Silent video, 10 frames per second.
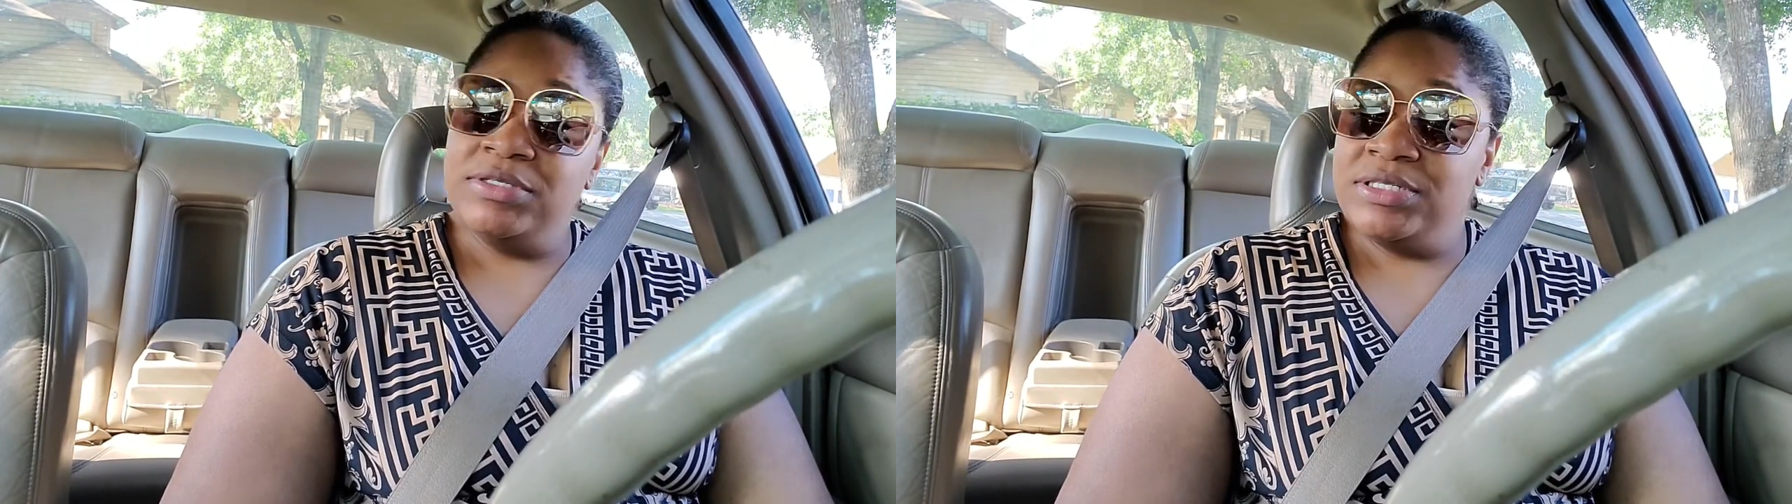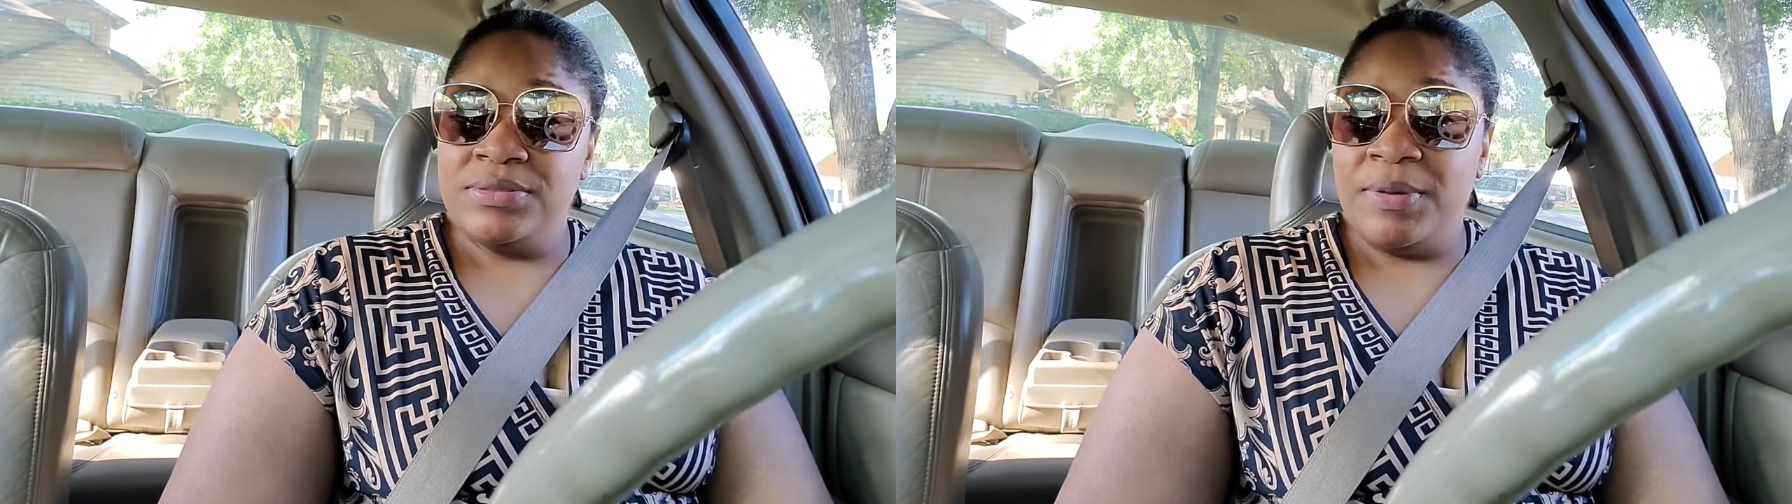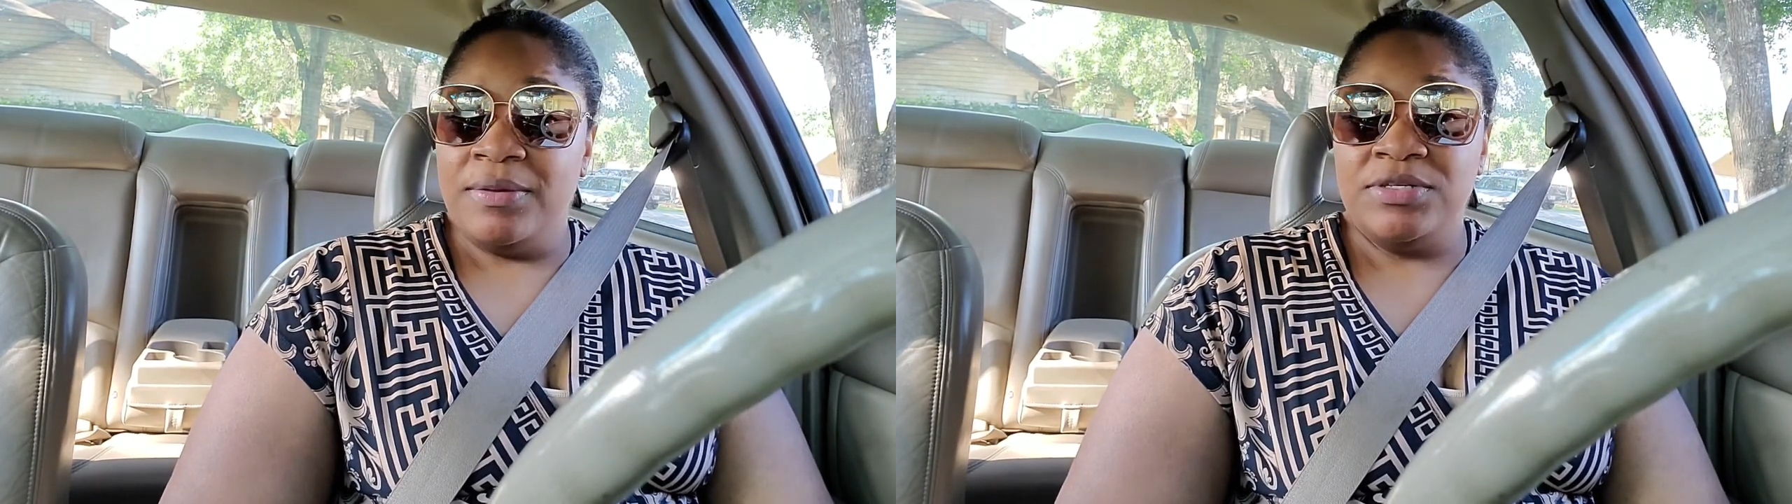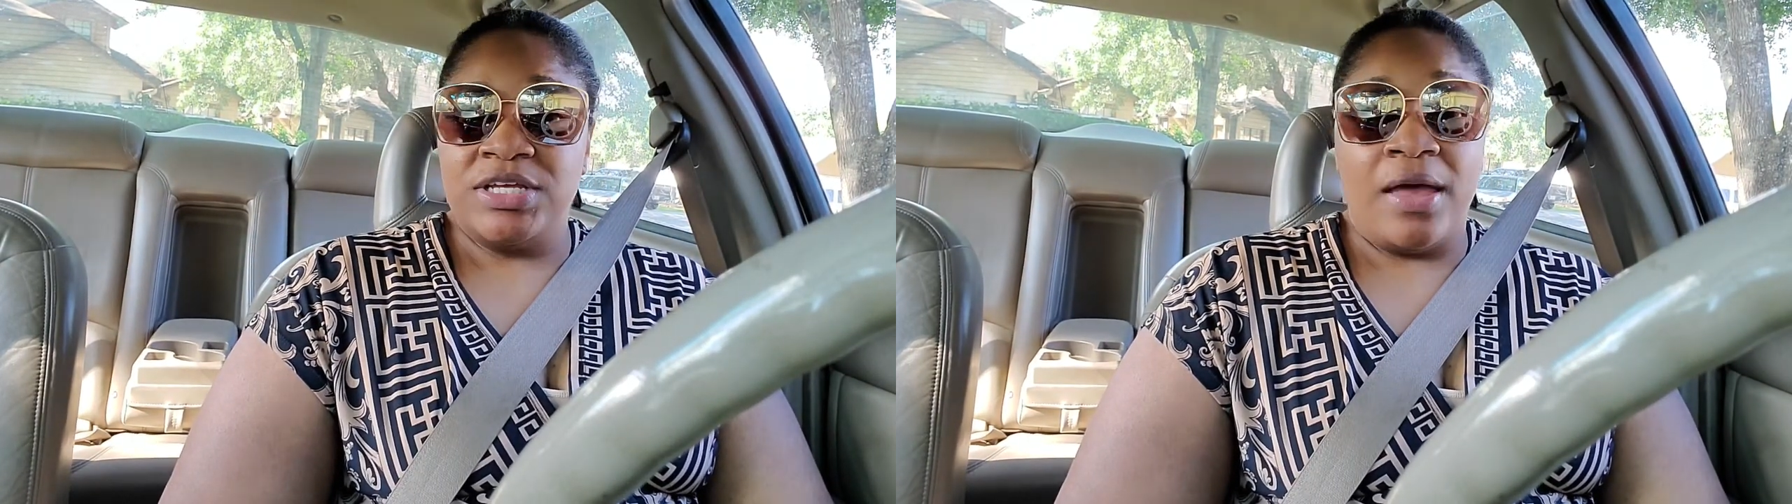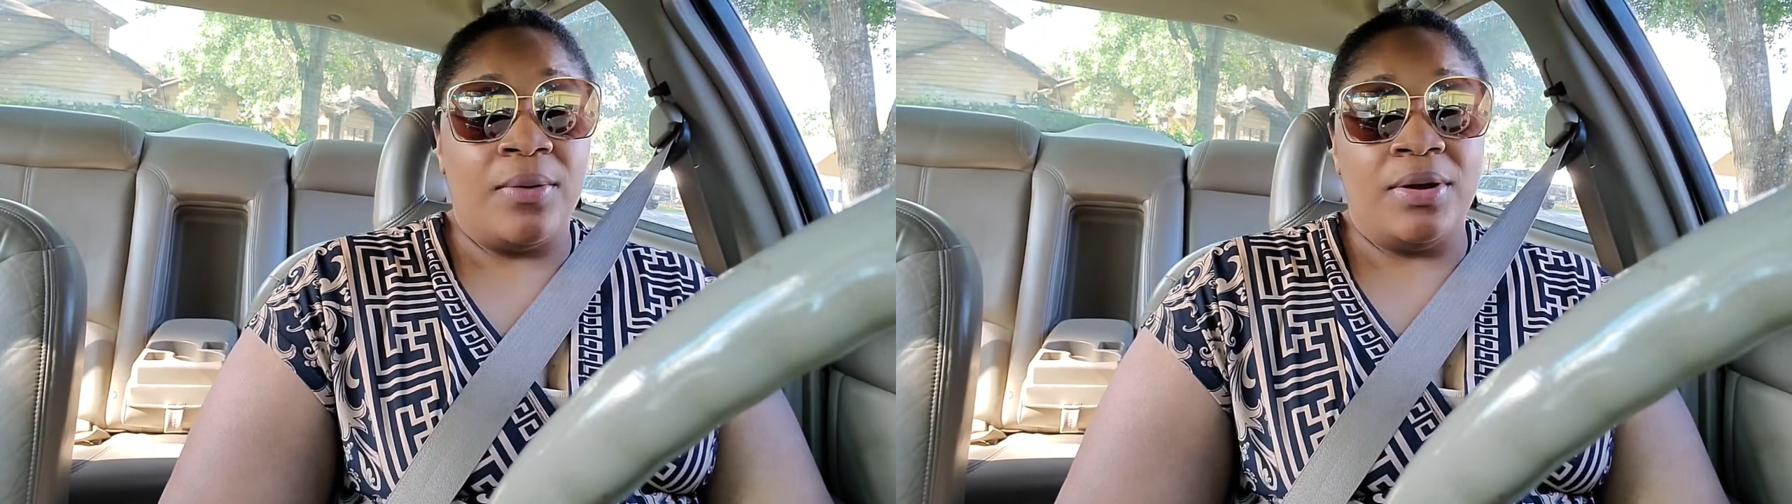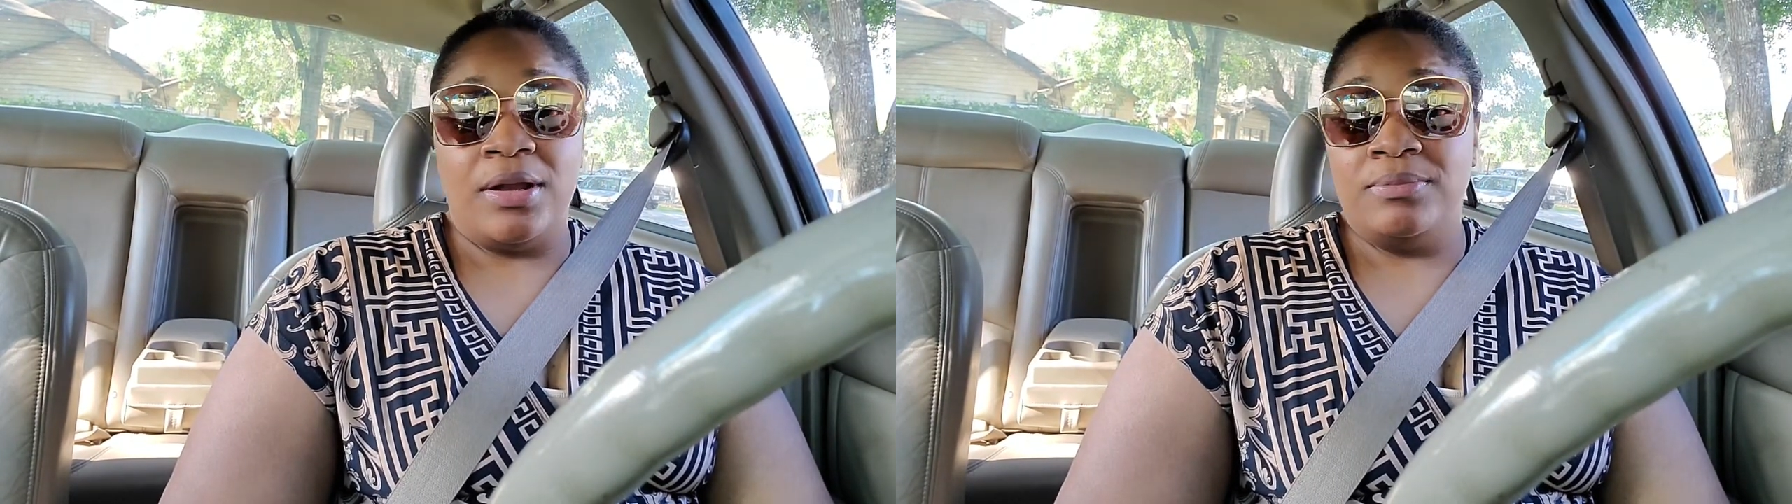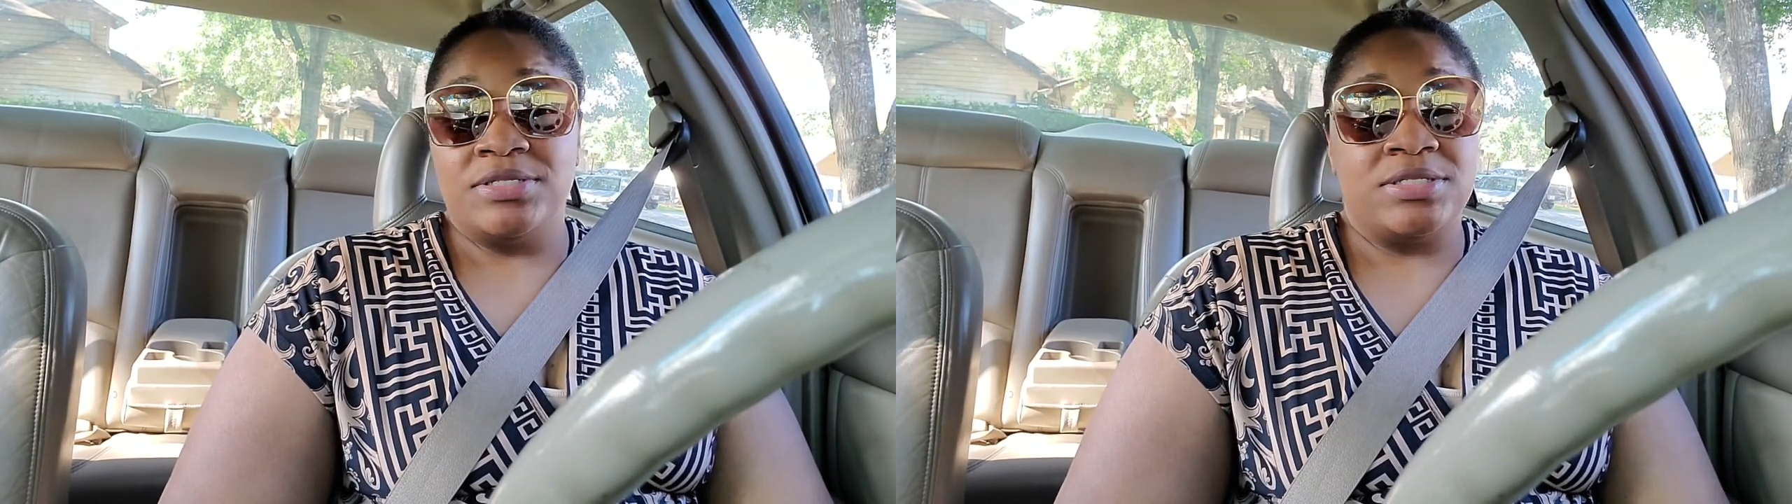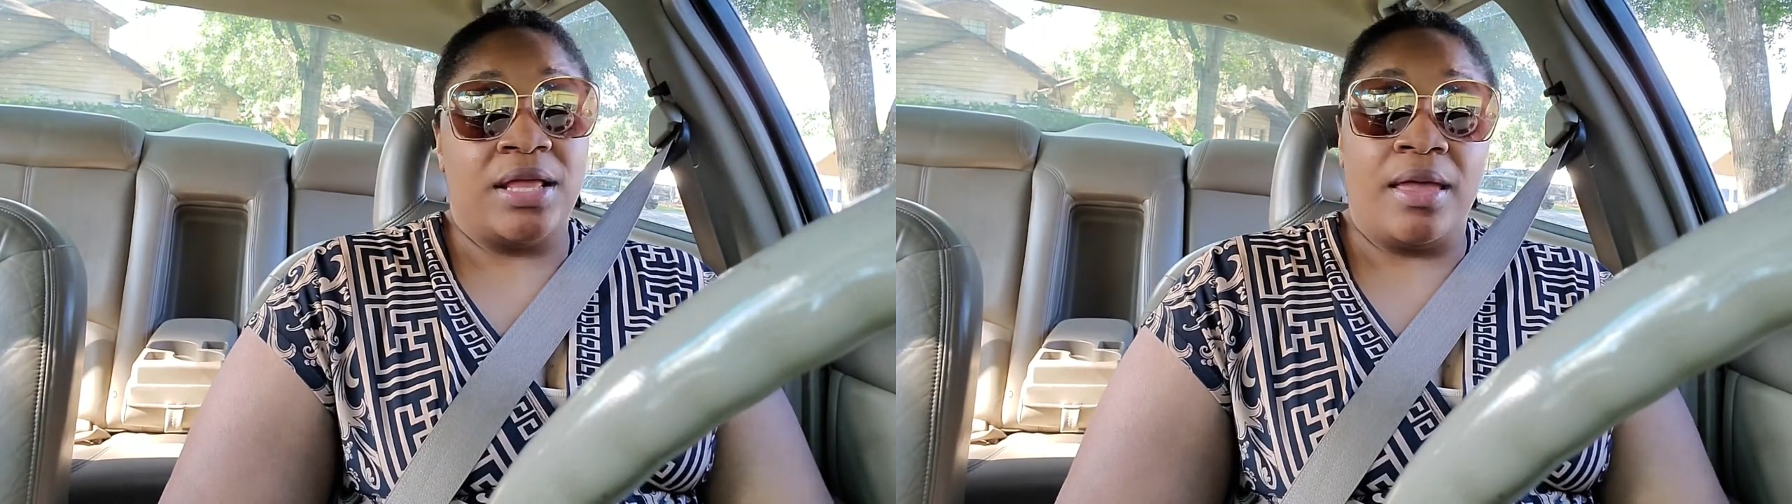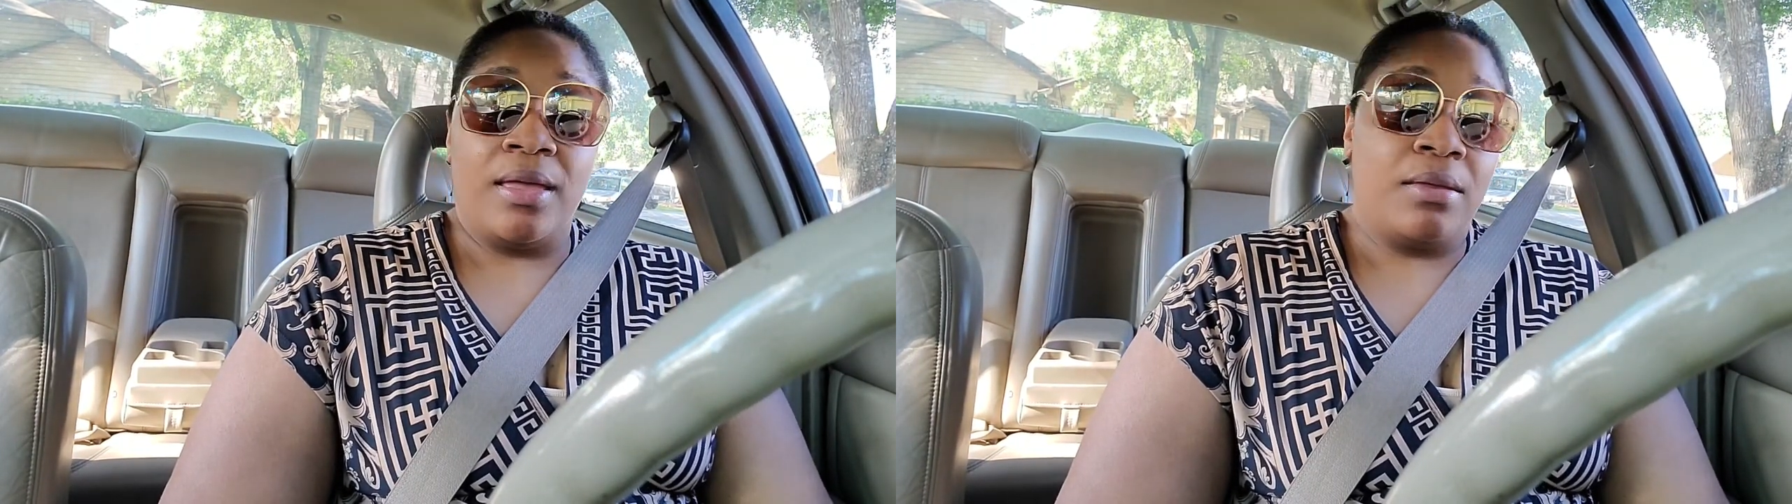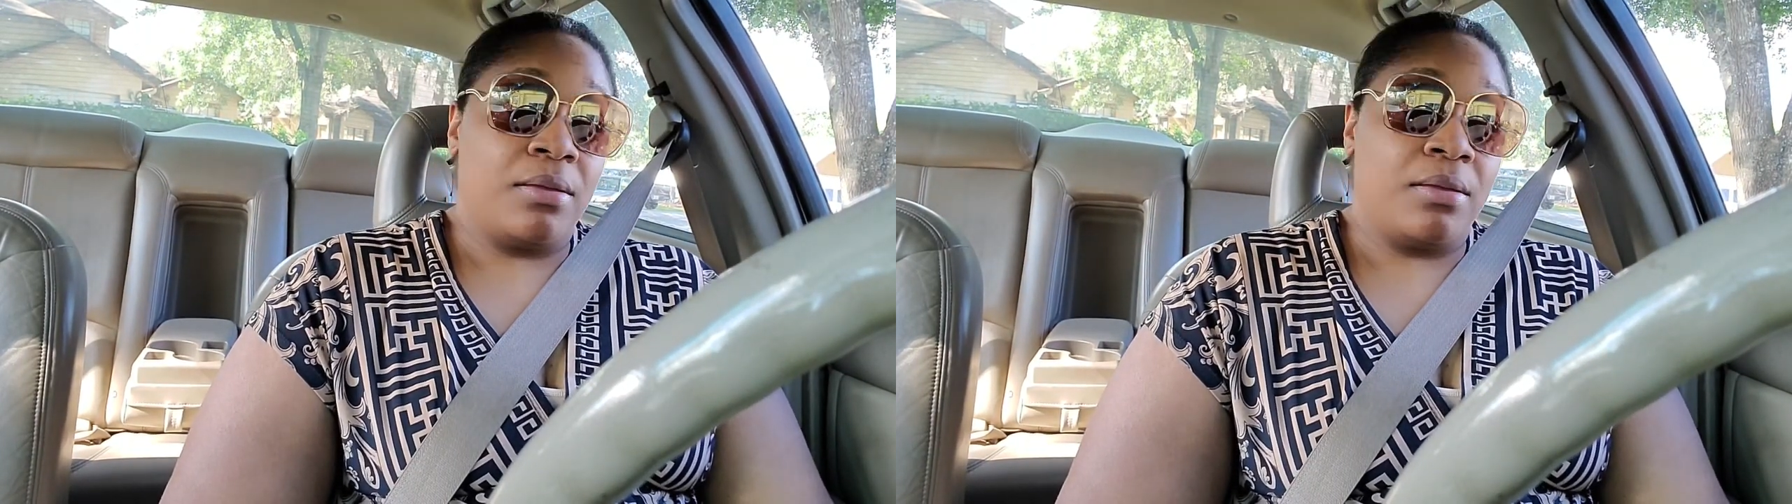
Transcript: to the baby shower, and I'm just like,